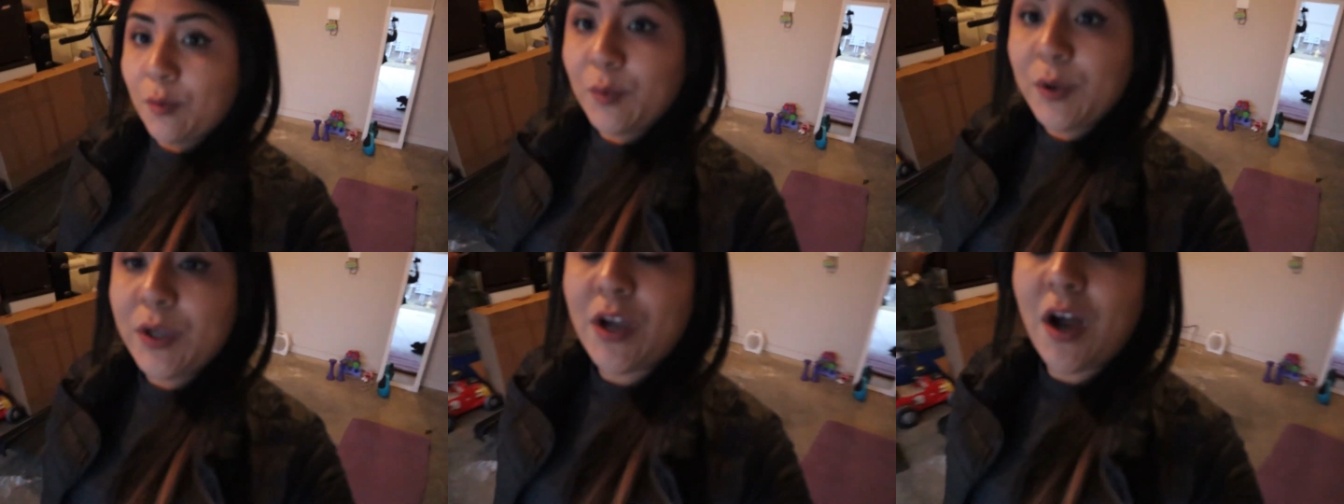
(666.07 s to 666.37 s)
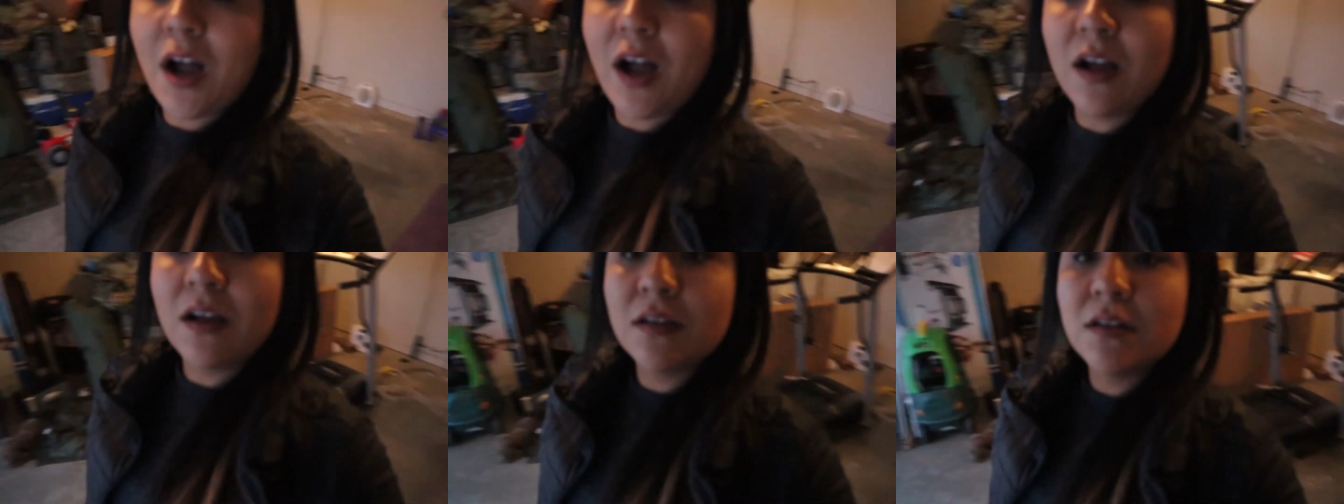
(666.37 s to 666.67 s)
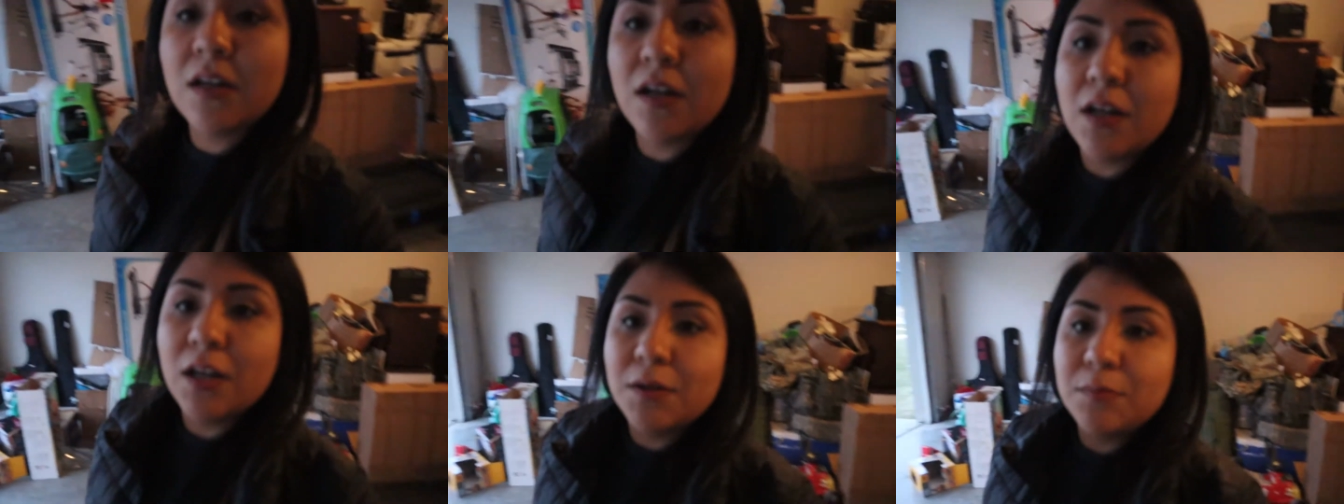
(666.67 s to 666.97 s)
we got
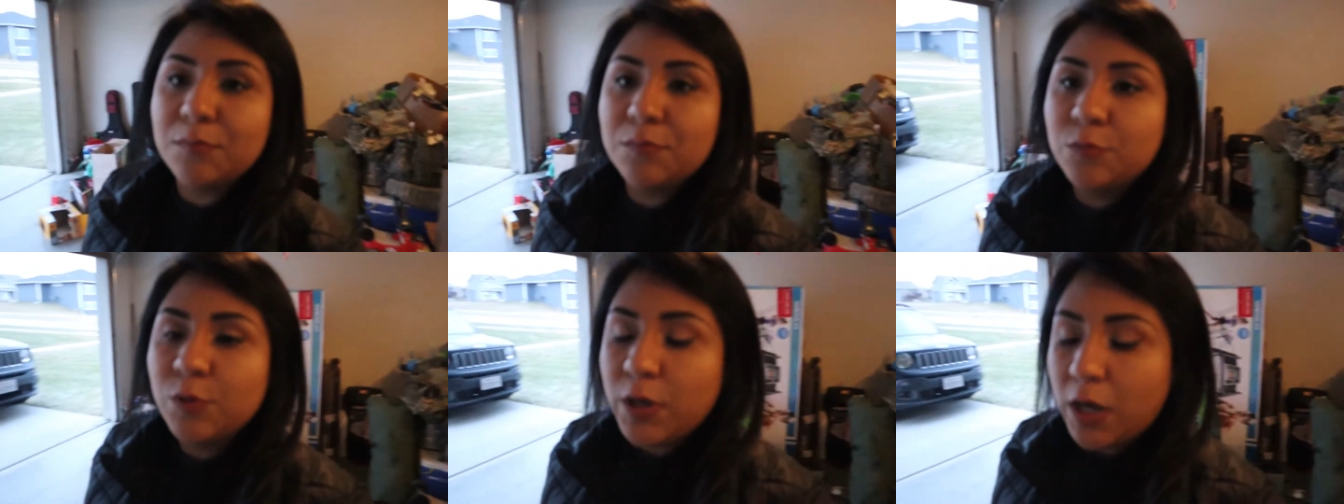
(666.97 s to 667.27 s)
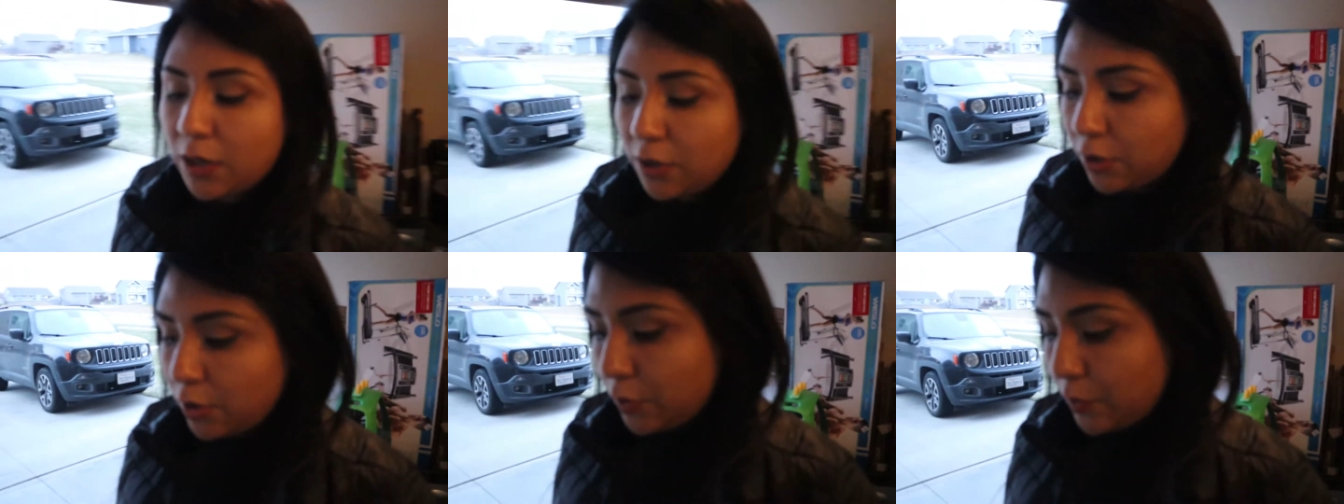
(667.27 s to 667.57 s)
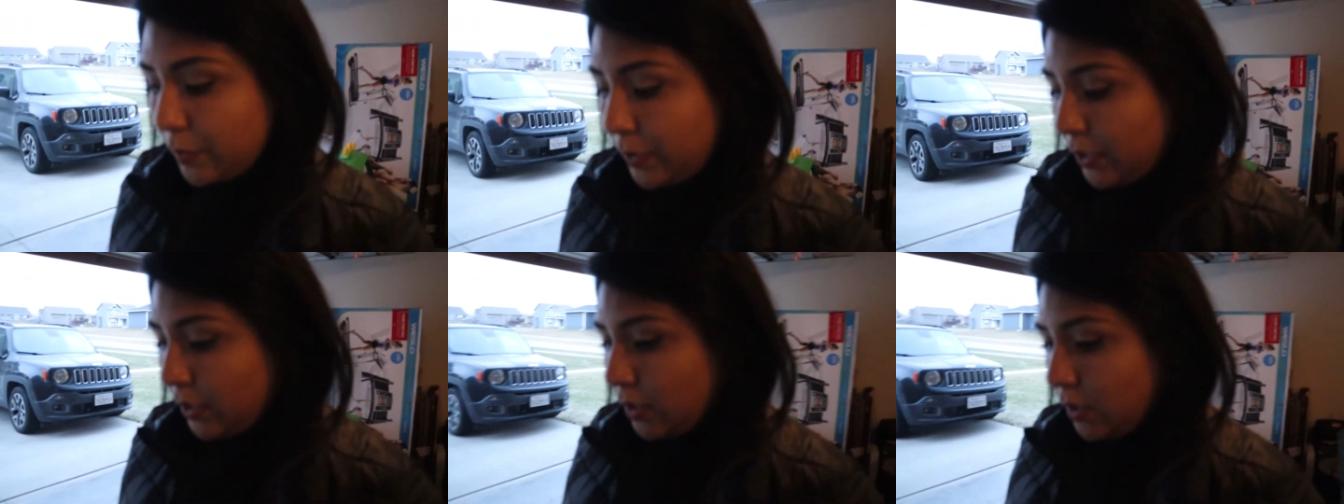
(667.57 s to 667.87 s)
um, we got
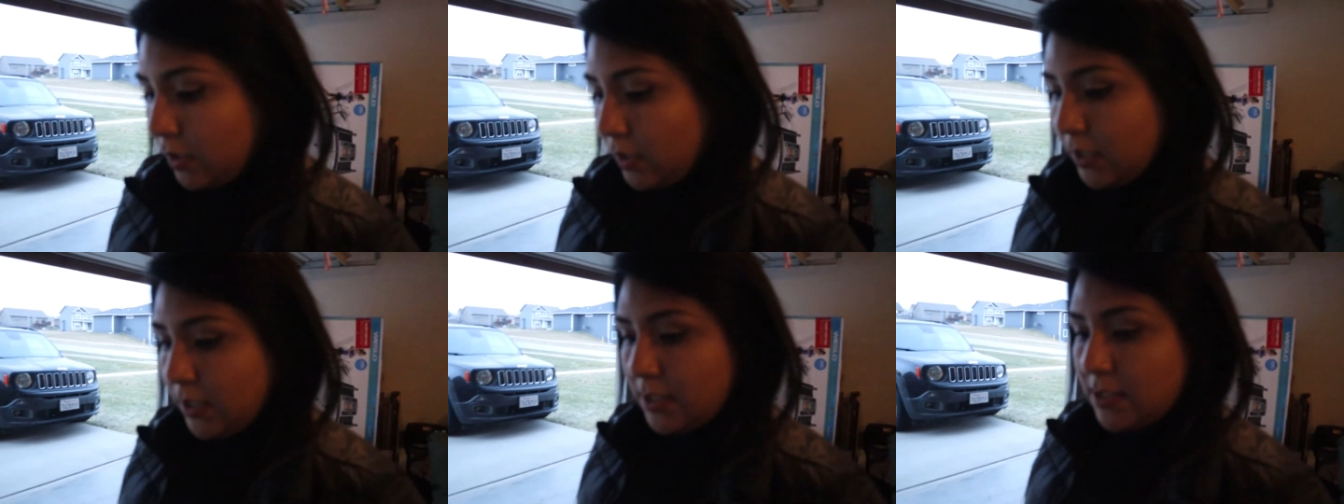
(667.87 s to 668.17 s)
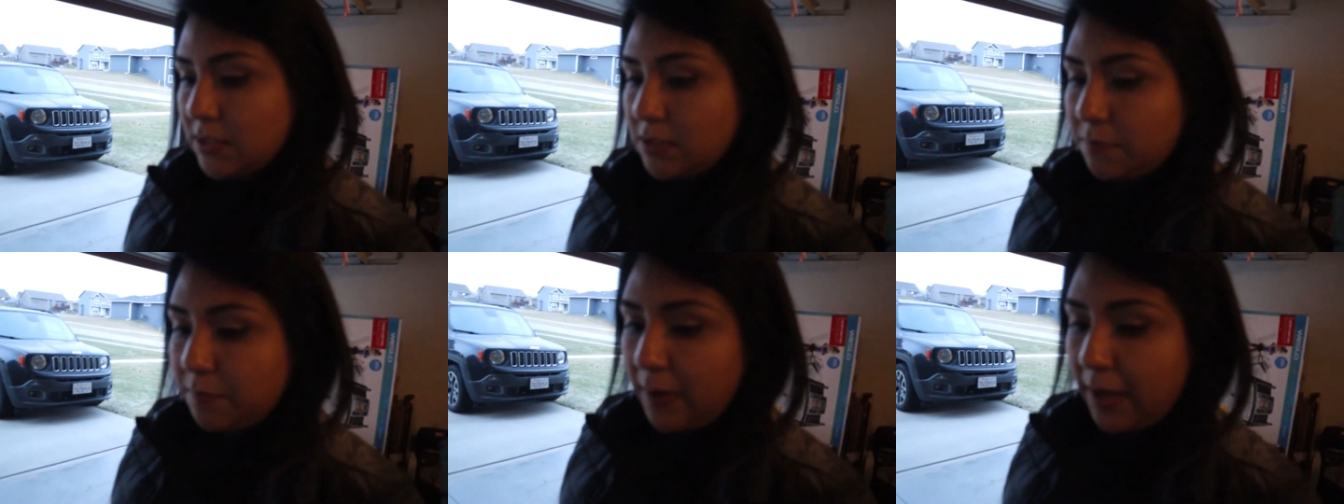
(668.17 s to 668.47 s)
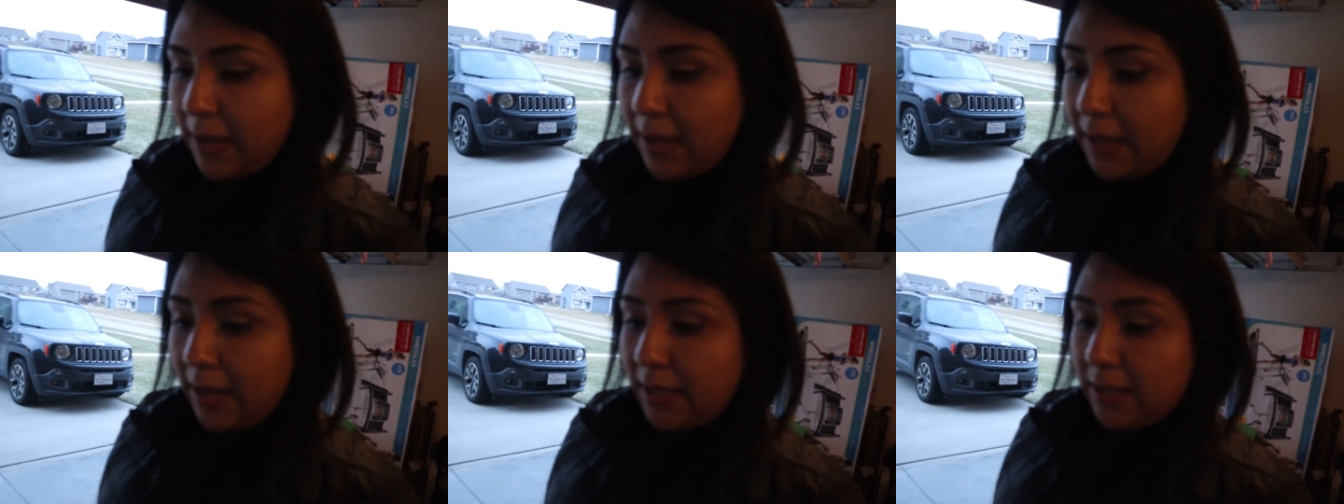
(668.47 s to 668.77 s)
Kodah his
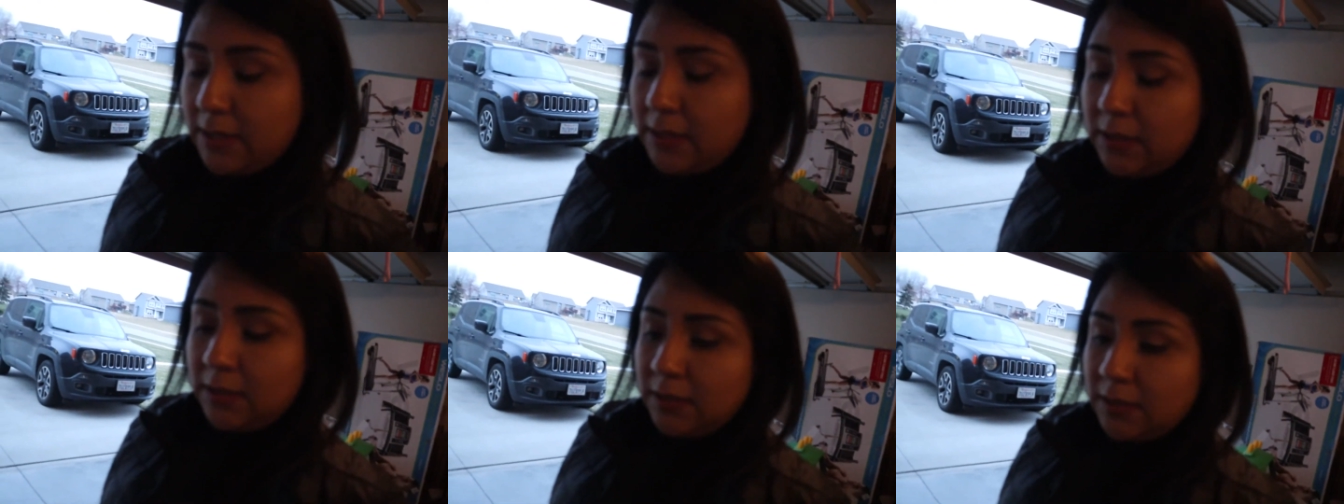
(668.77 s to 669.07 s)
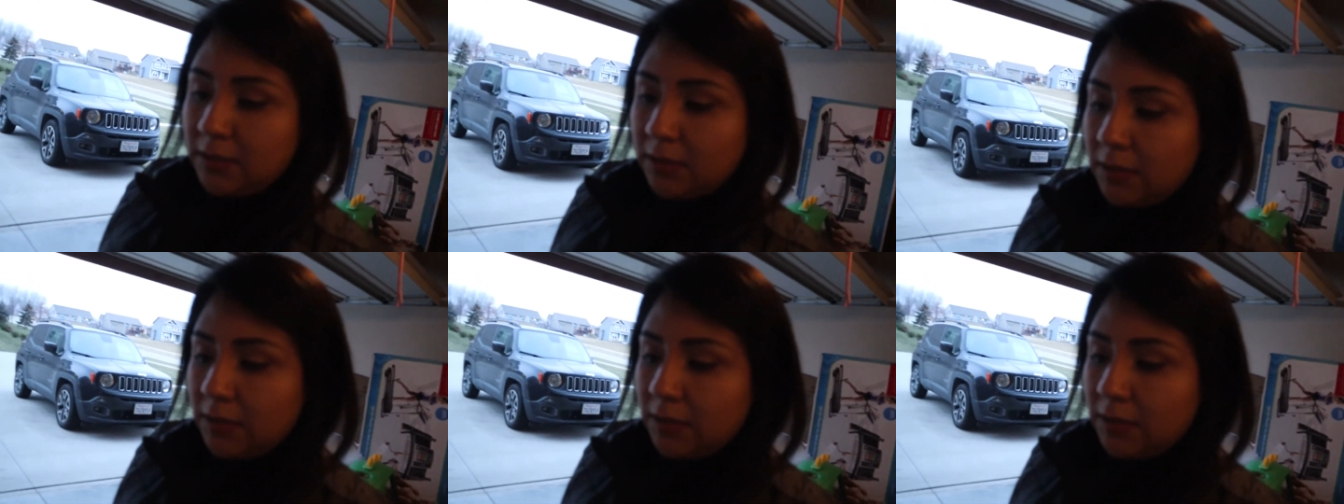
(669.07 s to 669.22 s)
bed